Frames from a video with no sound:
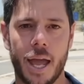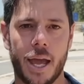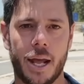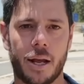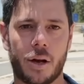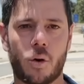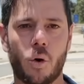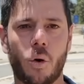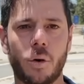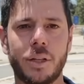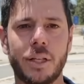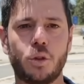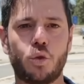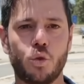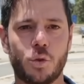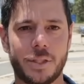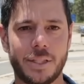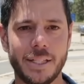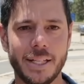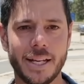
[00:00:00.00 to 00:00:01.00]
And according
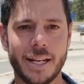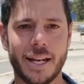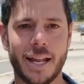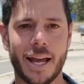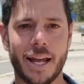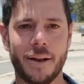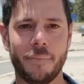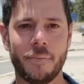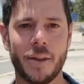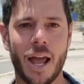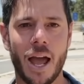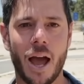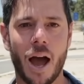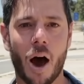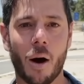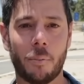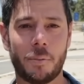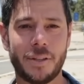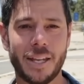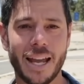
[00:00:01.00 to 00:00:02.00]
to CNN,
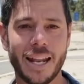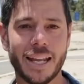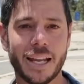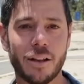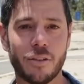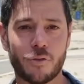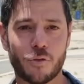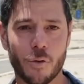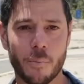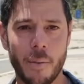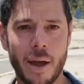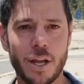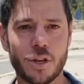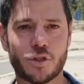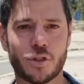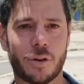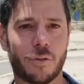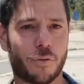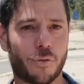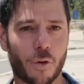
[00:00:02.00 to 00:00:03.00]
obtaining
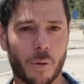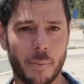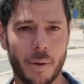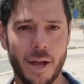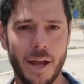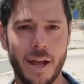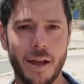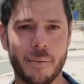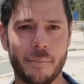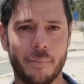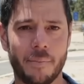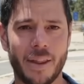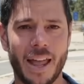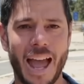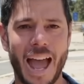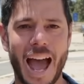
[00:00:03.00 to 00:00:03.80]
information from him